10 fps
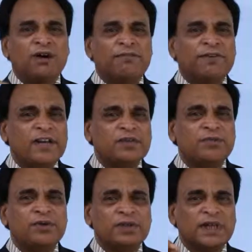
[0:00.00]
on
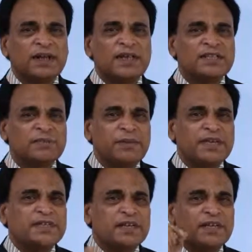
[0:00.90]
Facebook that is
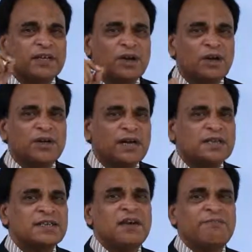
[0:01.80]
basically called
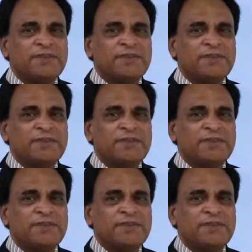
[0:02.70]
as